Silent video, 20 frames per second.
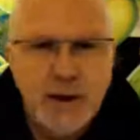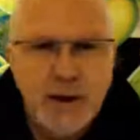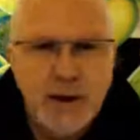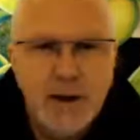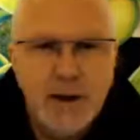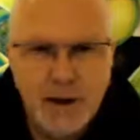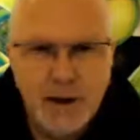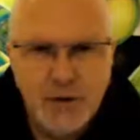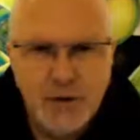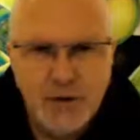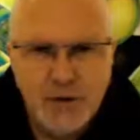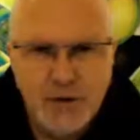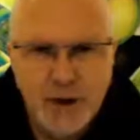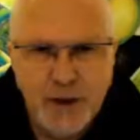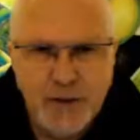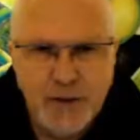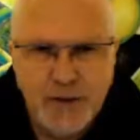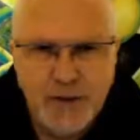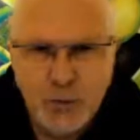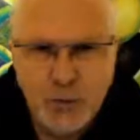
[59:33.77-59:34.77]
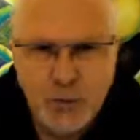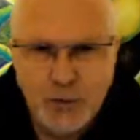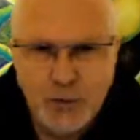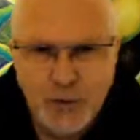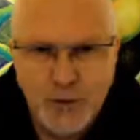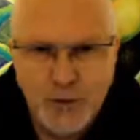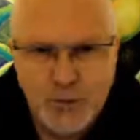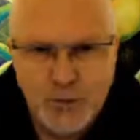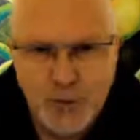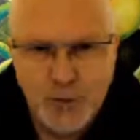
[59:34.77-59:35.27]
And scientists wanted to
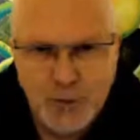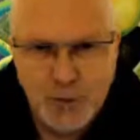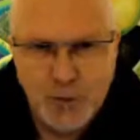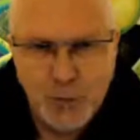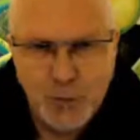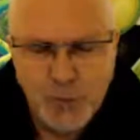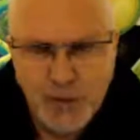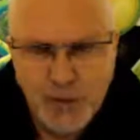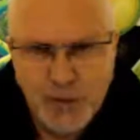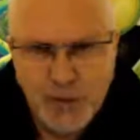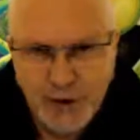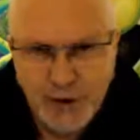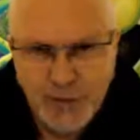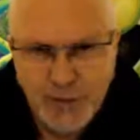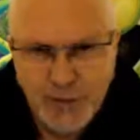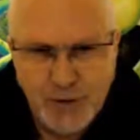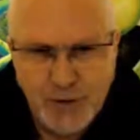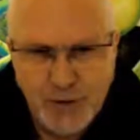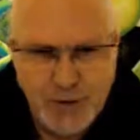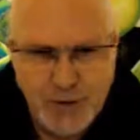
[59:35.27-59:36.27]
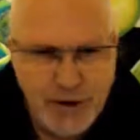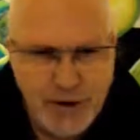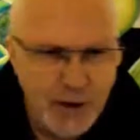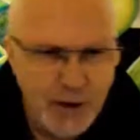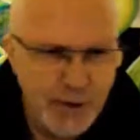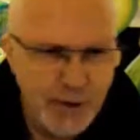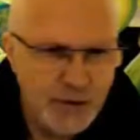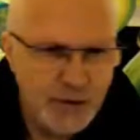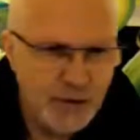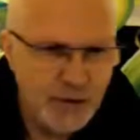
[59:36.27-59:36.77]
experiment with these apes to see how
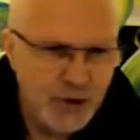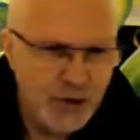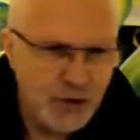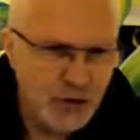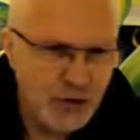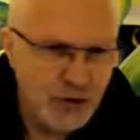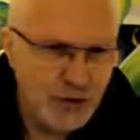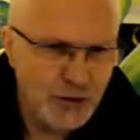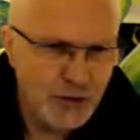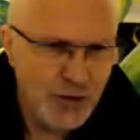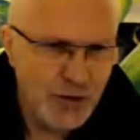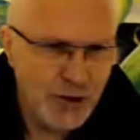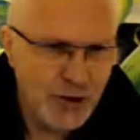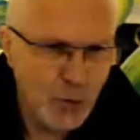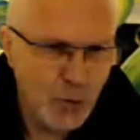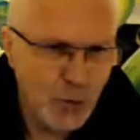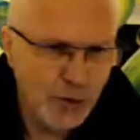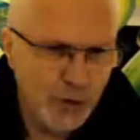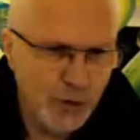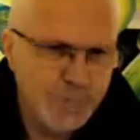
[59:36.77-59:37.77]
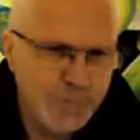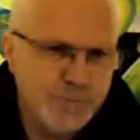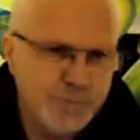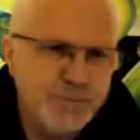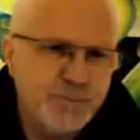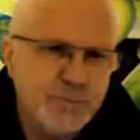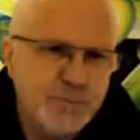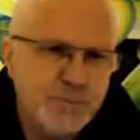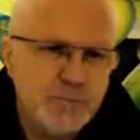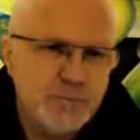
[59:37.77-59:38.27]
intelligent they were.
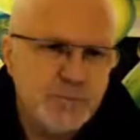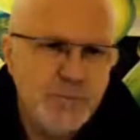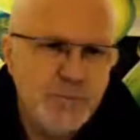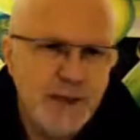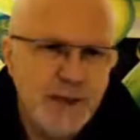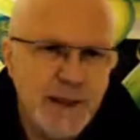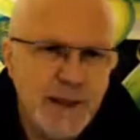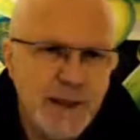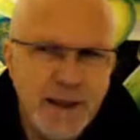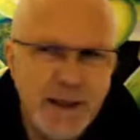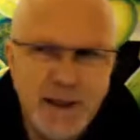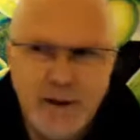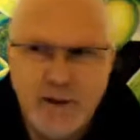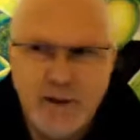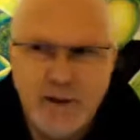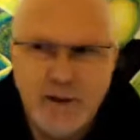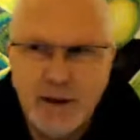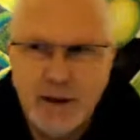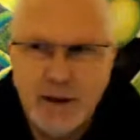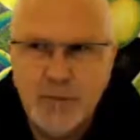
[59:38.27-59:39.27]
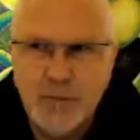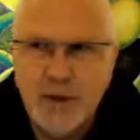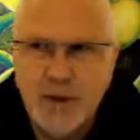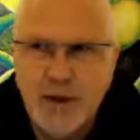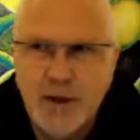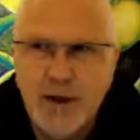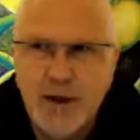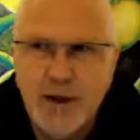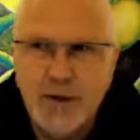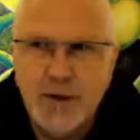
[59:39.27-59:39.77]
And
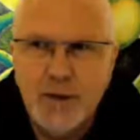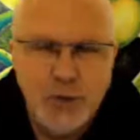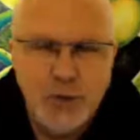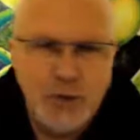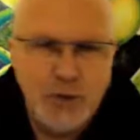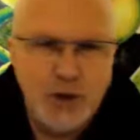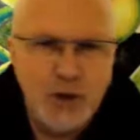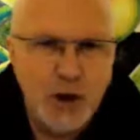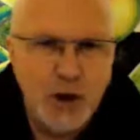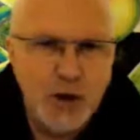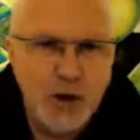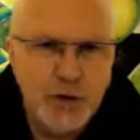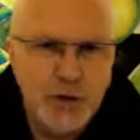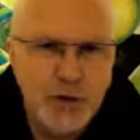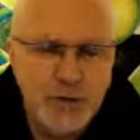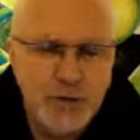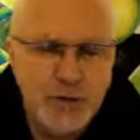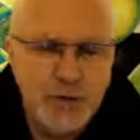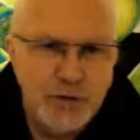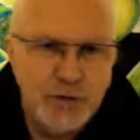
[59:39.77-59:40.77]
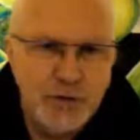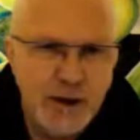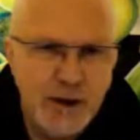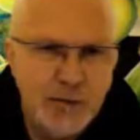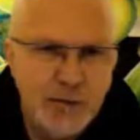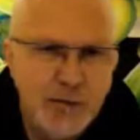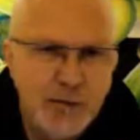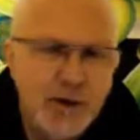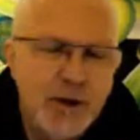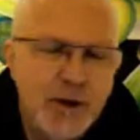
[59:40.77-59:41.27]
they put a load of
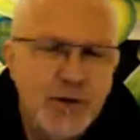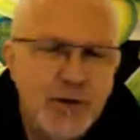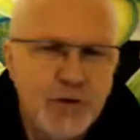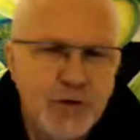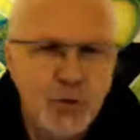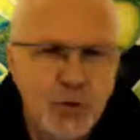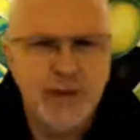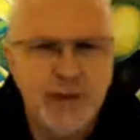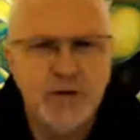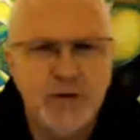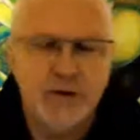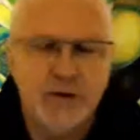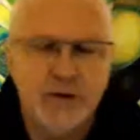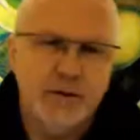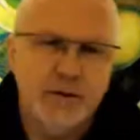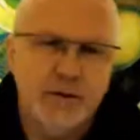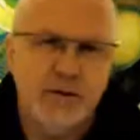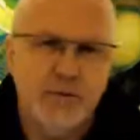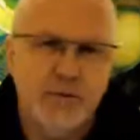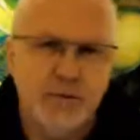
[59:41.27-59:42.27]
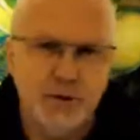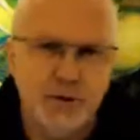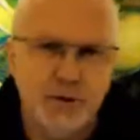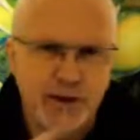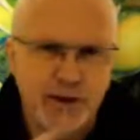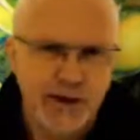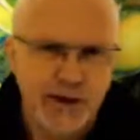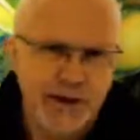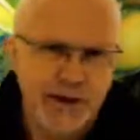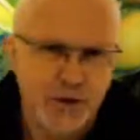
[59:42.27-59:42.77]
sweet
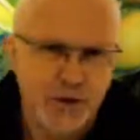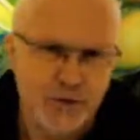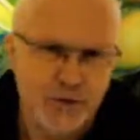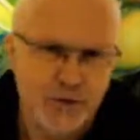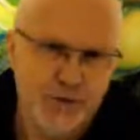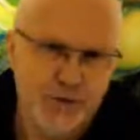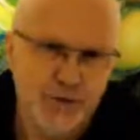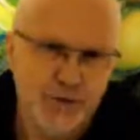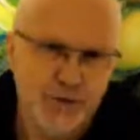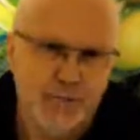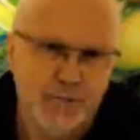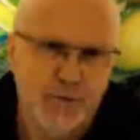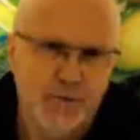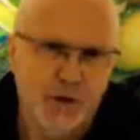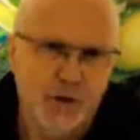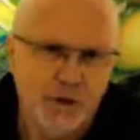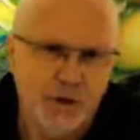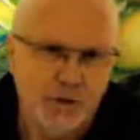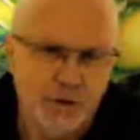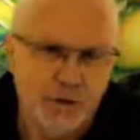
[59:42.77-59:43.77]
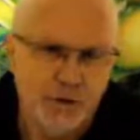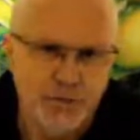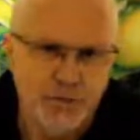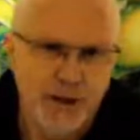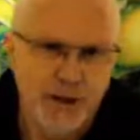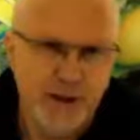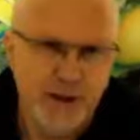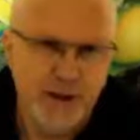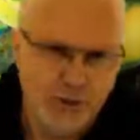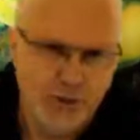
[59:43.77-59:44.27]
potatoes onto the
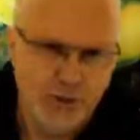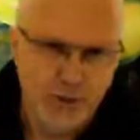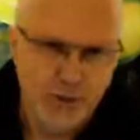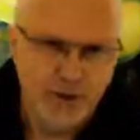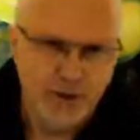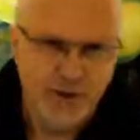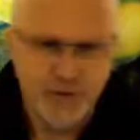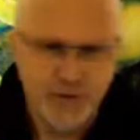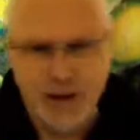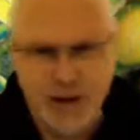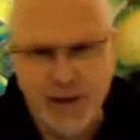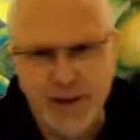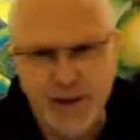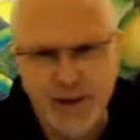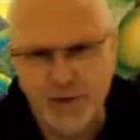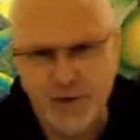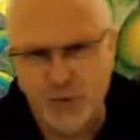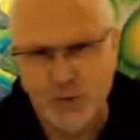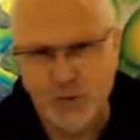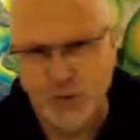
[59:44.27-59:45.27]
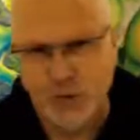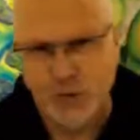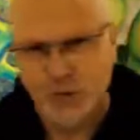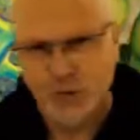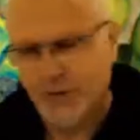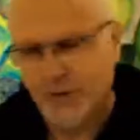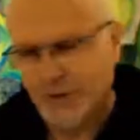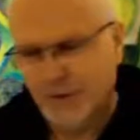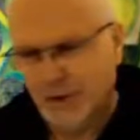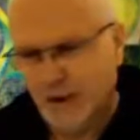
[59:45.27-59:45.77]
beach of all these islands where all
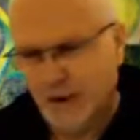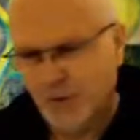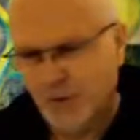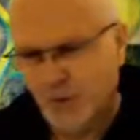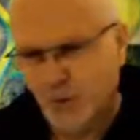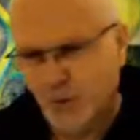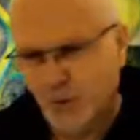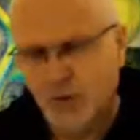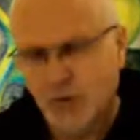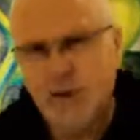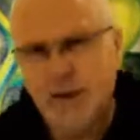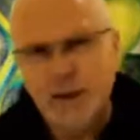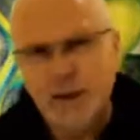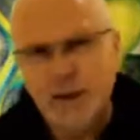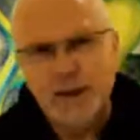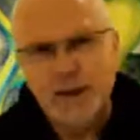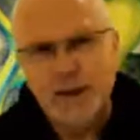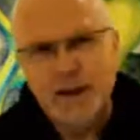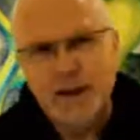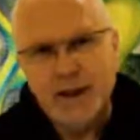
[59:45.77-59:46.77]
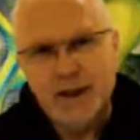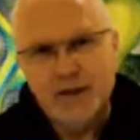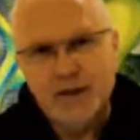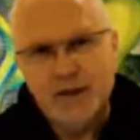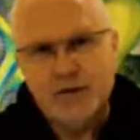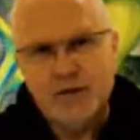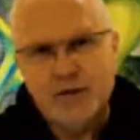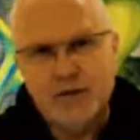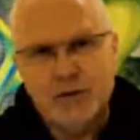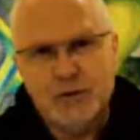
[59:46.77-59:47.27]
these apes were.
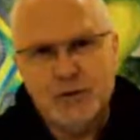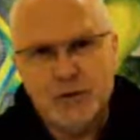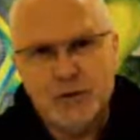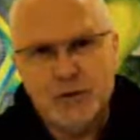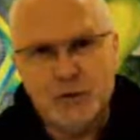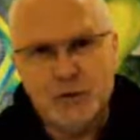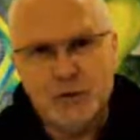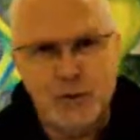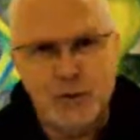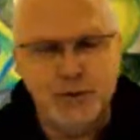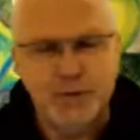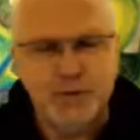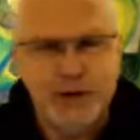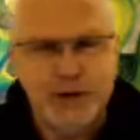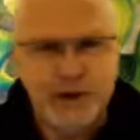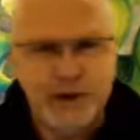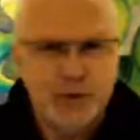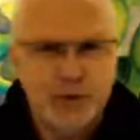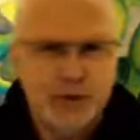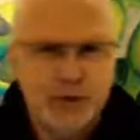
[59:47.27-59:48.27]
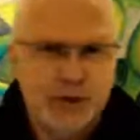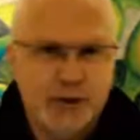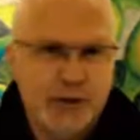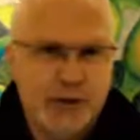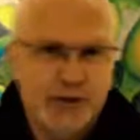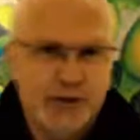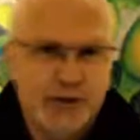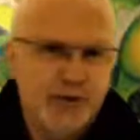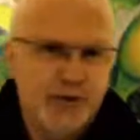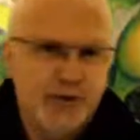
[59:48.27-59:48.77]
And the sweet potatoes were covered
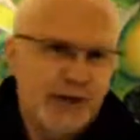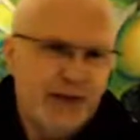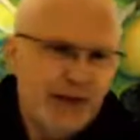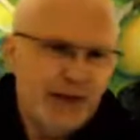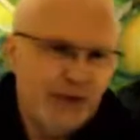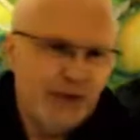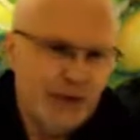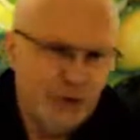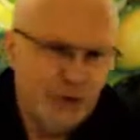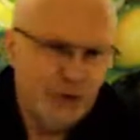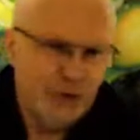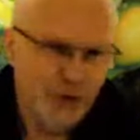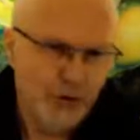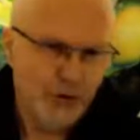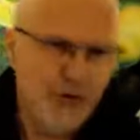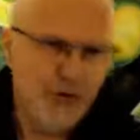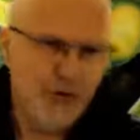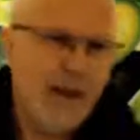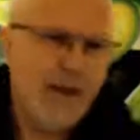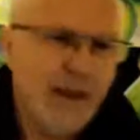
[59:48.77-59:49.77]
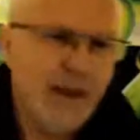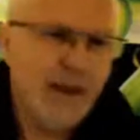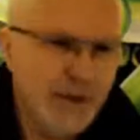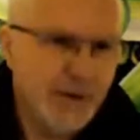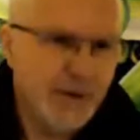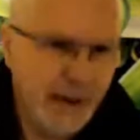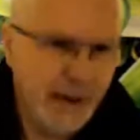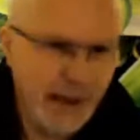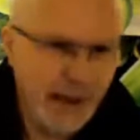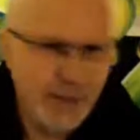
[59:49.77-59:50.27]
in sand and earth. and
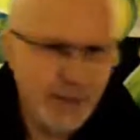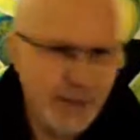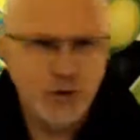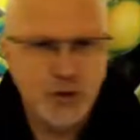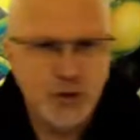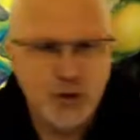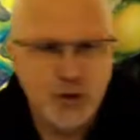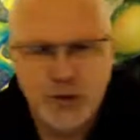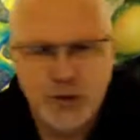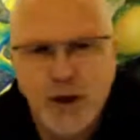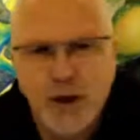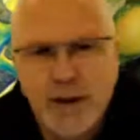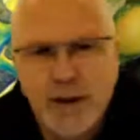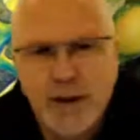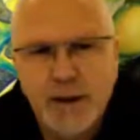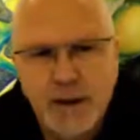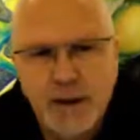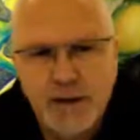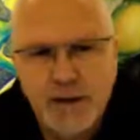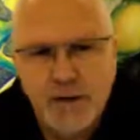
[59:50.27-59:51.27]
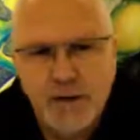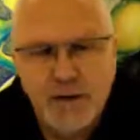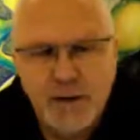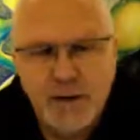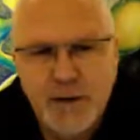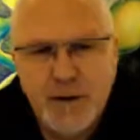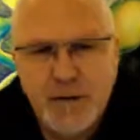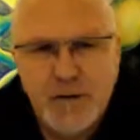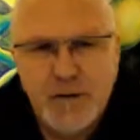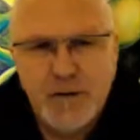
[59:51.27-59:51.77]
the apes could not eat
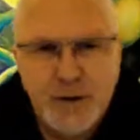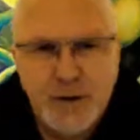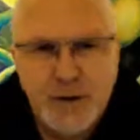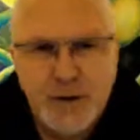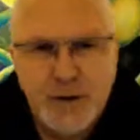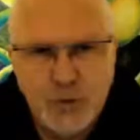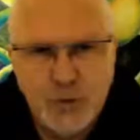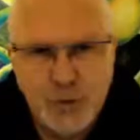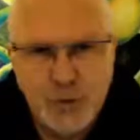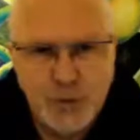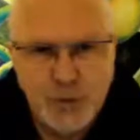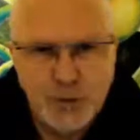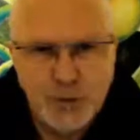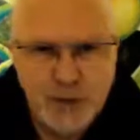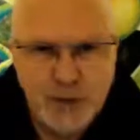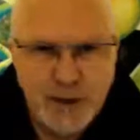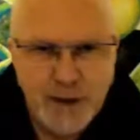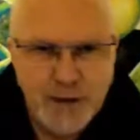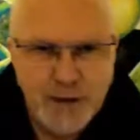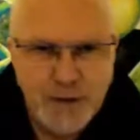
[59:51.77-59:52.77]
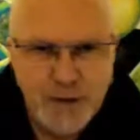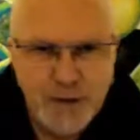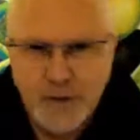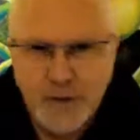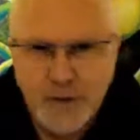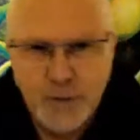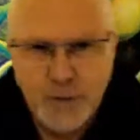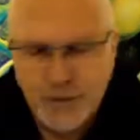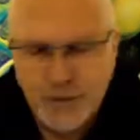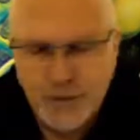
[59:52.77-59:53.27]
these sweet potatoes. They
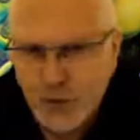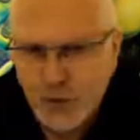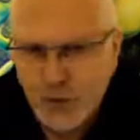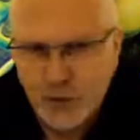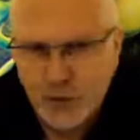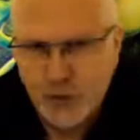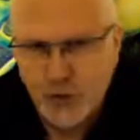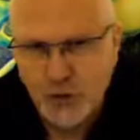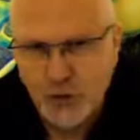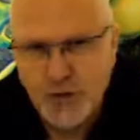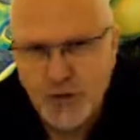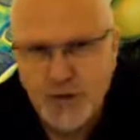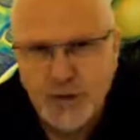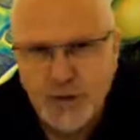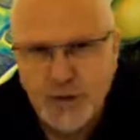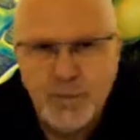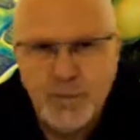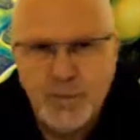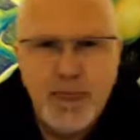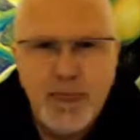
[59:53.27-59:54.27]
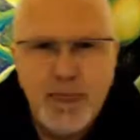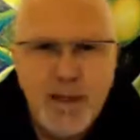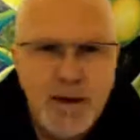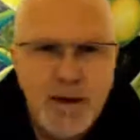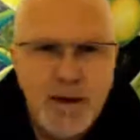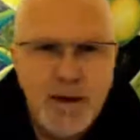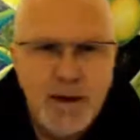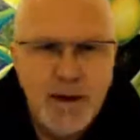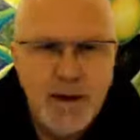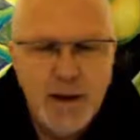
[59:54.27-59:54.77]
were so dirty.
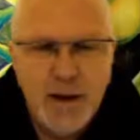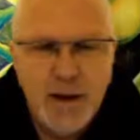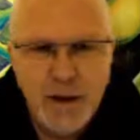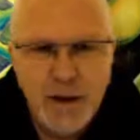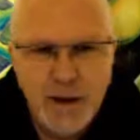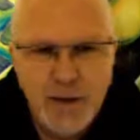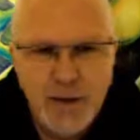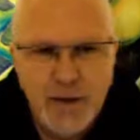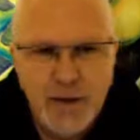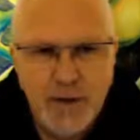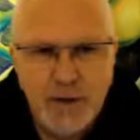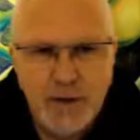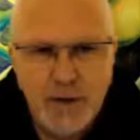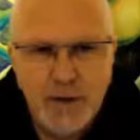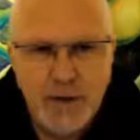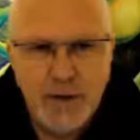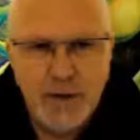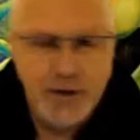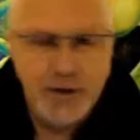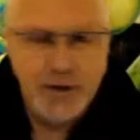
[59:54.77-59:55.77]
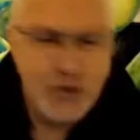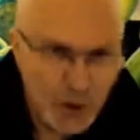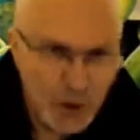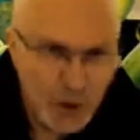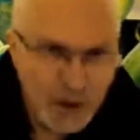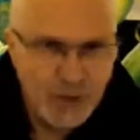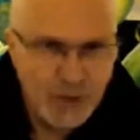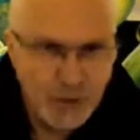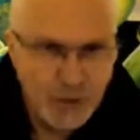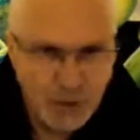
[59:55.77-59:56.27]
And then they
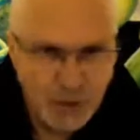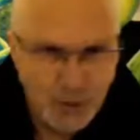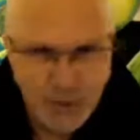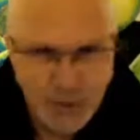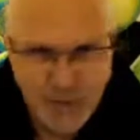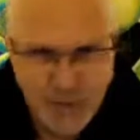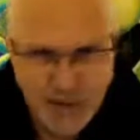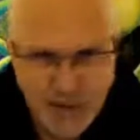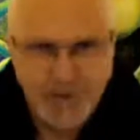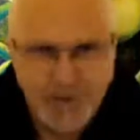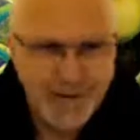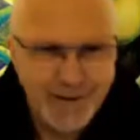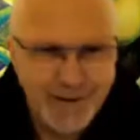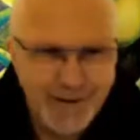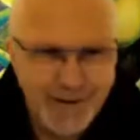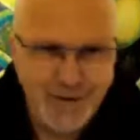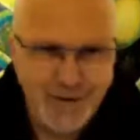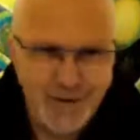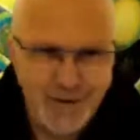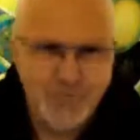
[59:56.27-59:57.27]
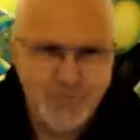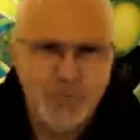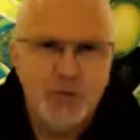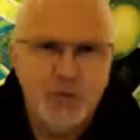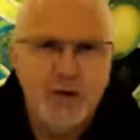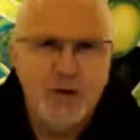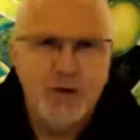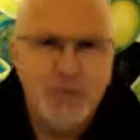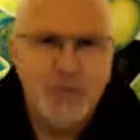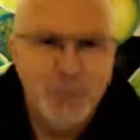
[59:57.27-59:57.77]
tried to, but they
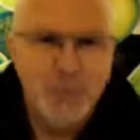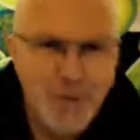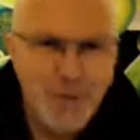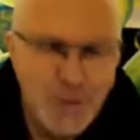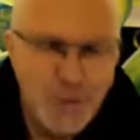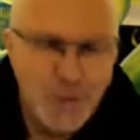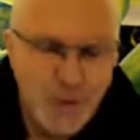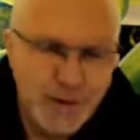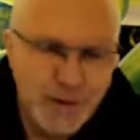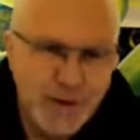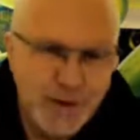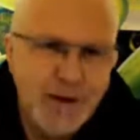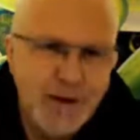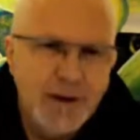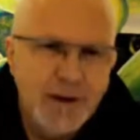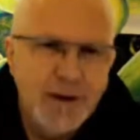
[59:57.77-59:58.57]
had problems with it.